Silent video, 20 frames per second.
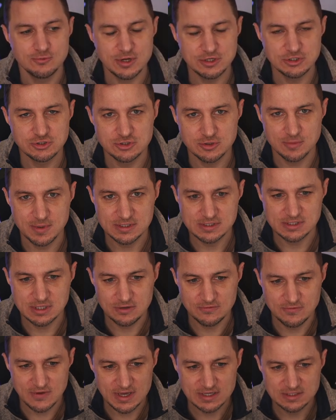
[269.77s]
register
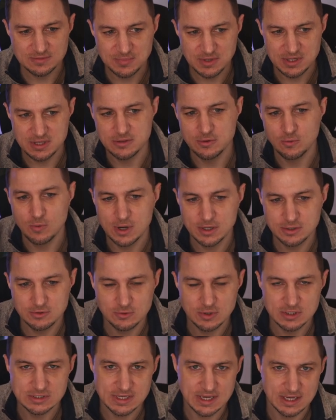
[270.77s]
myself as being the one
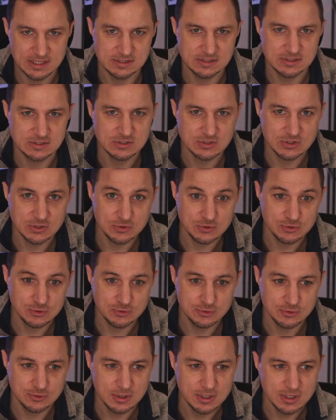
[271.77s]
who has access
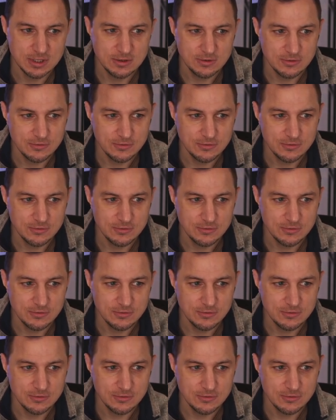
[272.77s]
to